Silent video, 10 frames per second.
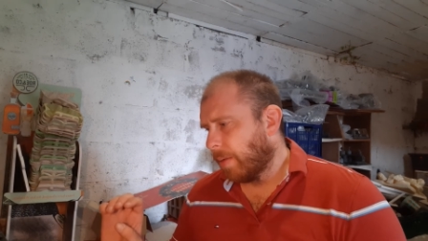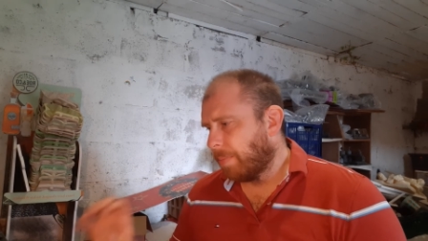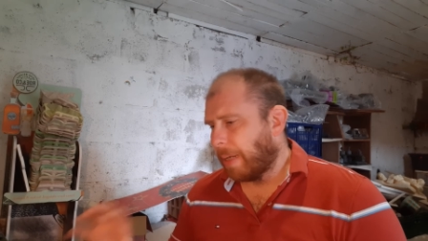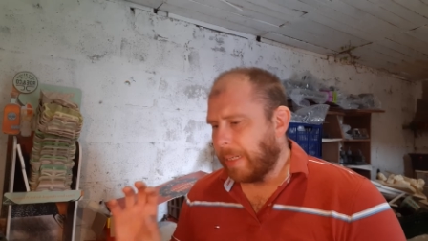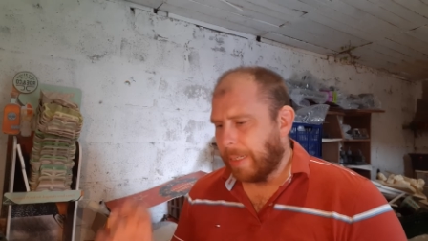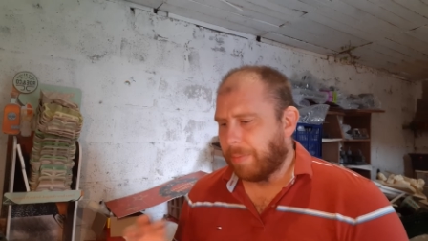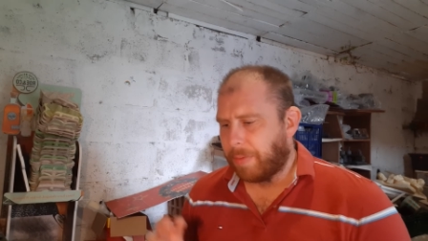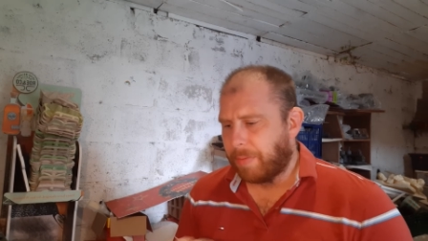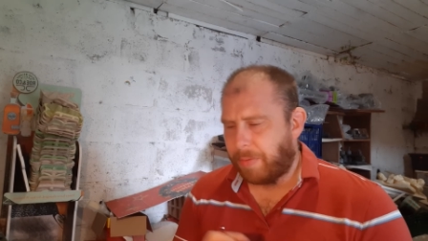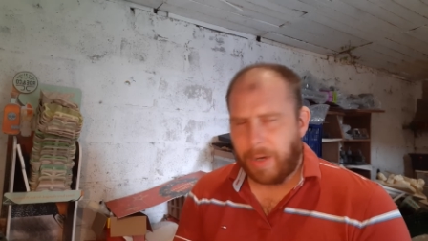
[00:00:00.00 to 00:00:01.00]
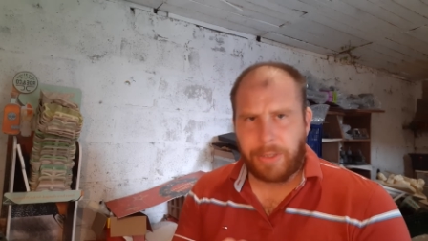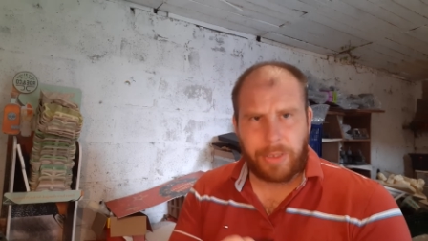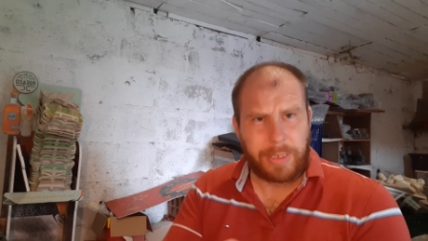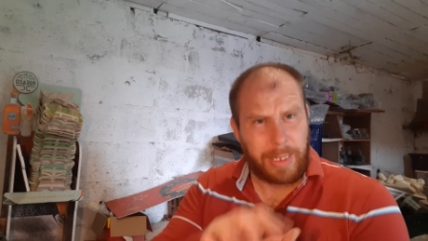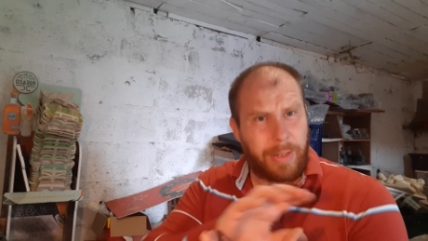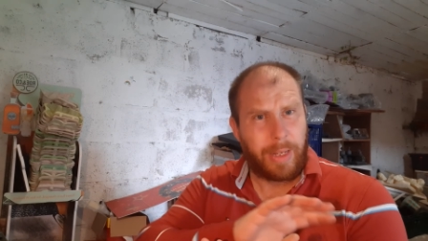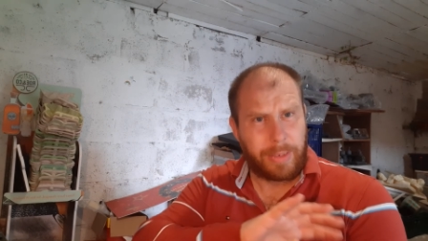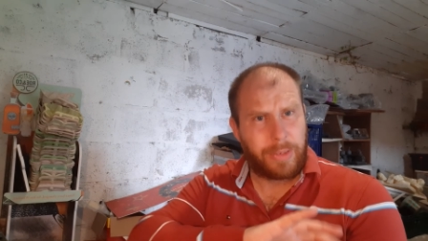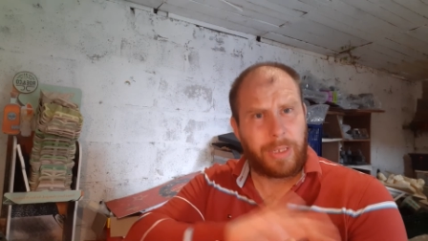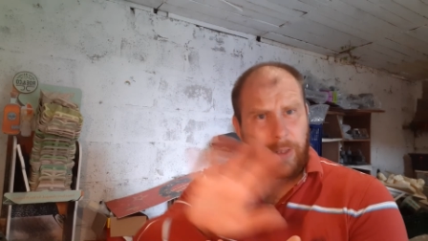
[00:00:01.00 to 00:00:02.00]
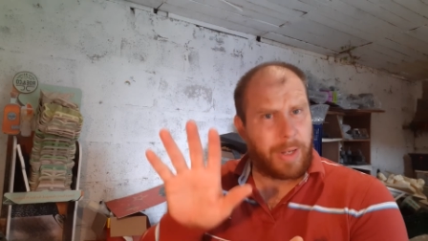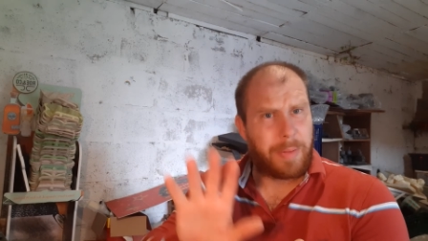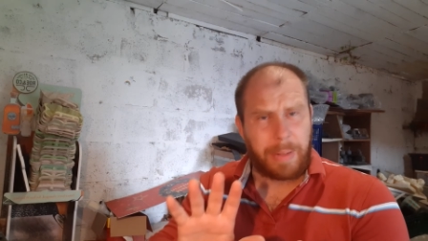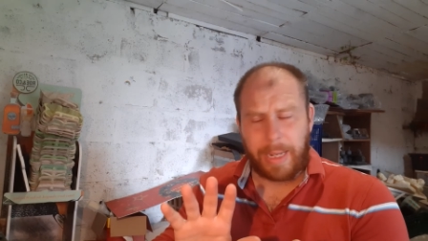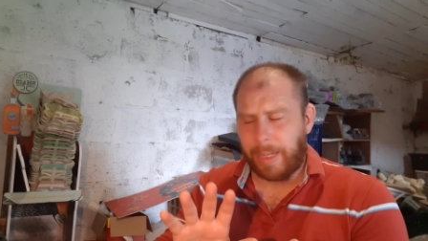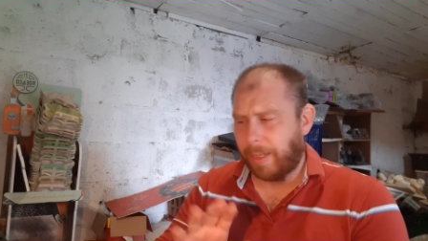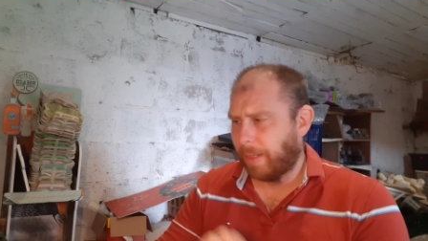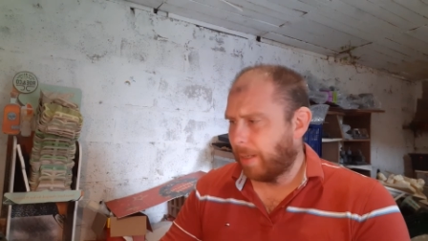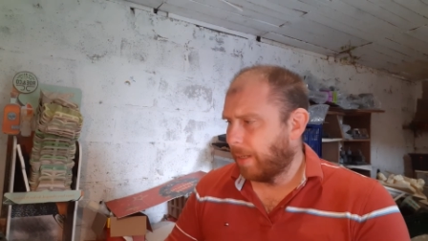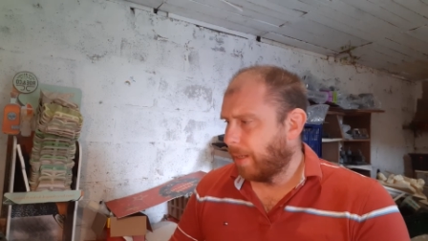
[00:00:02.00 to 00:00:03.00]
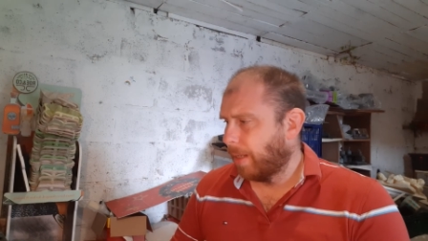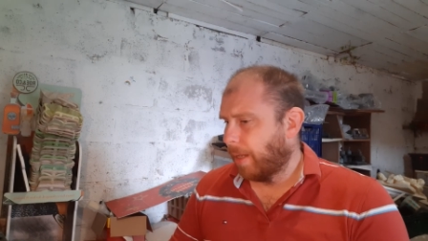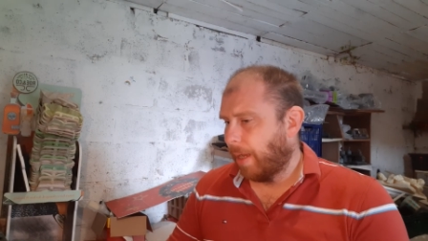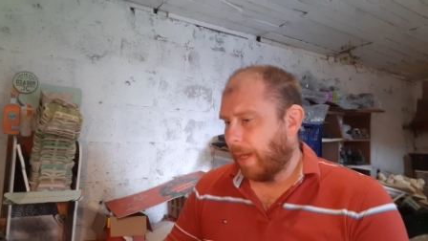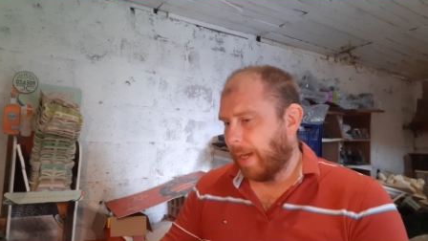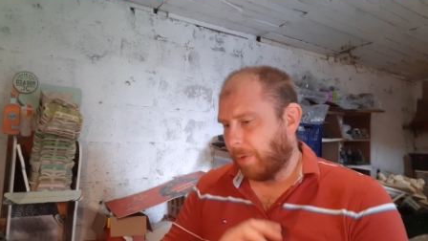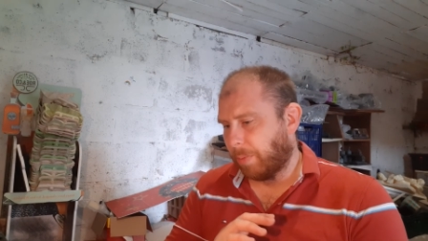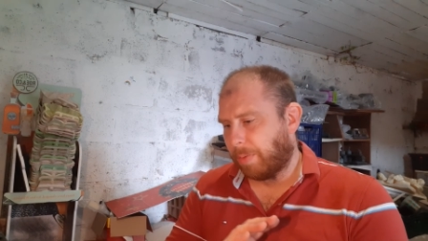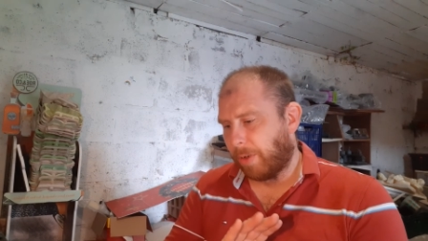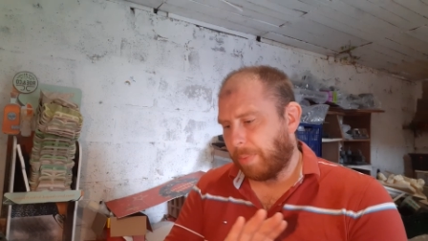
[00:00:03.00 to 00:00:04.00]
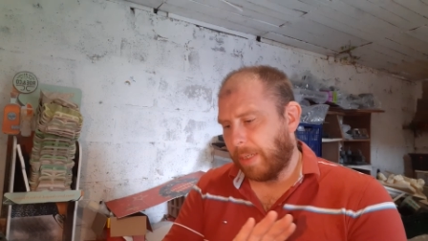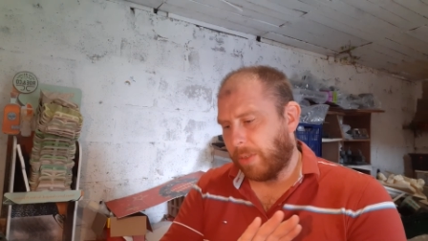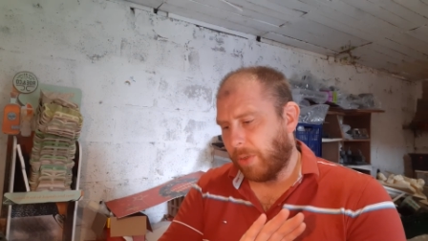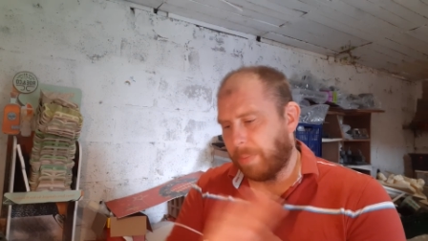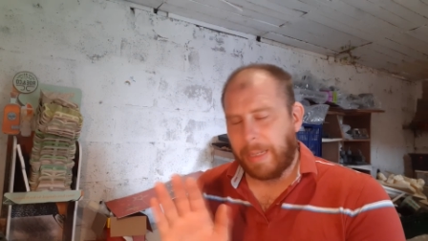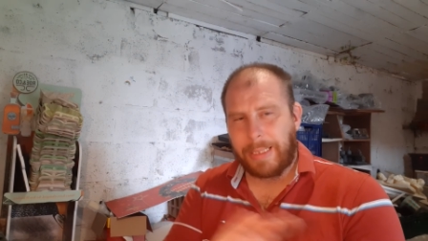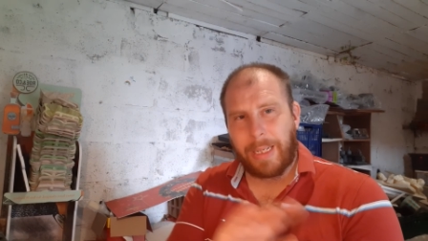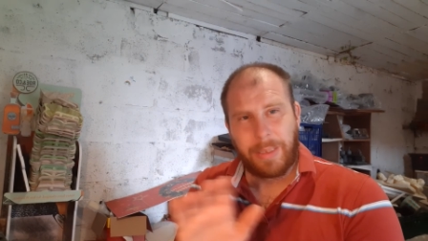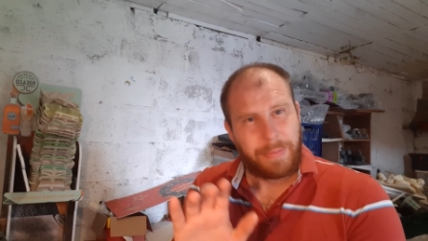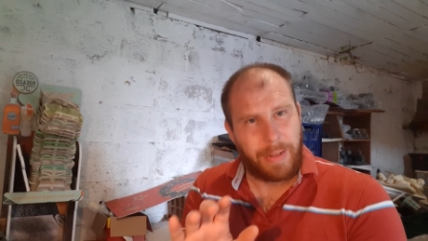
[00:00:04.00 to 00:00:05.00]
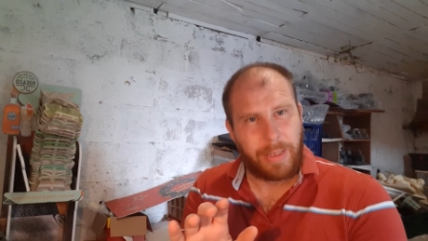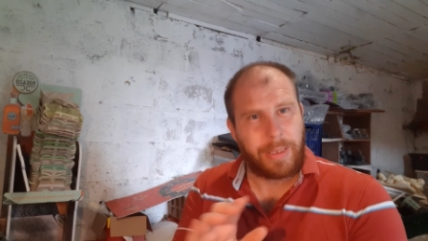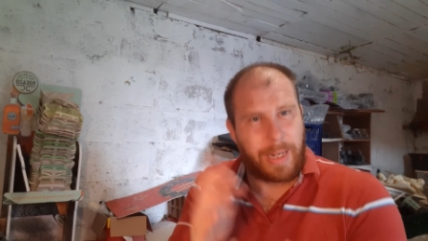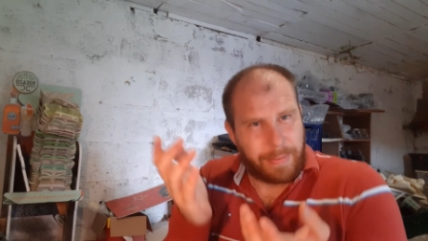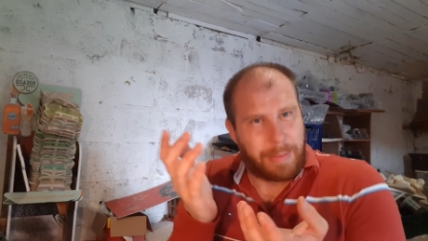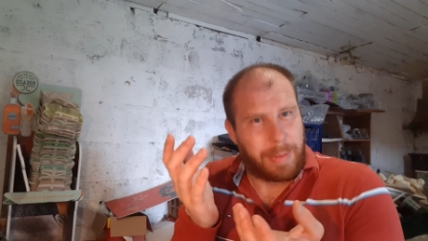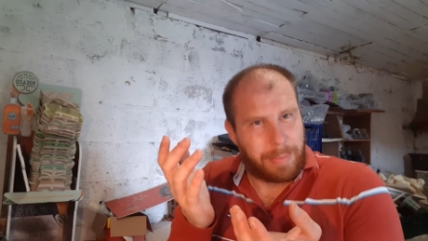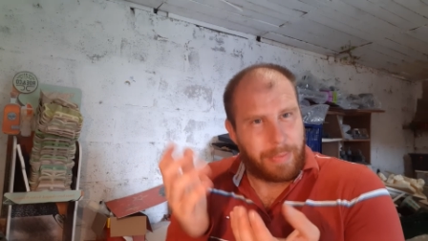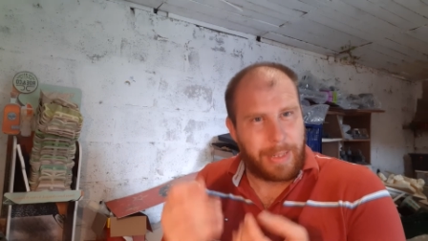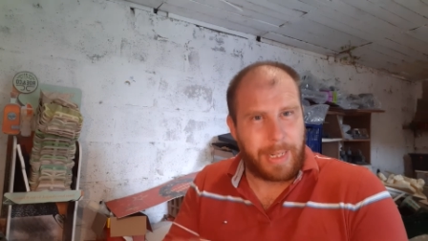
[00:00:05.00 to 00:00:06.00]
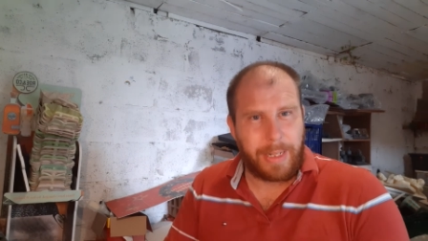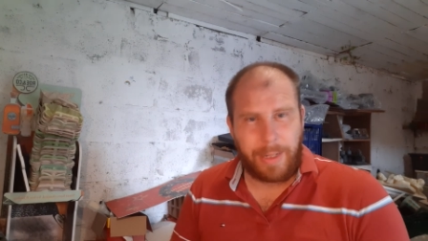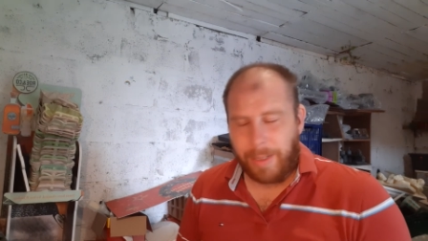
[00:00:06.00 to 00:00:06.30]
painting them from fresh, as in like just undercoated black, I will probably do the base colours first and have them up and ready.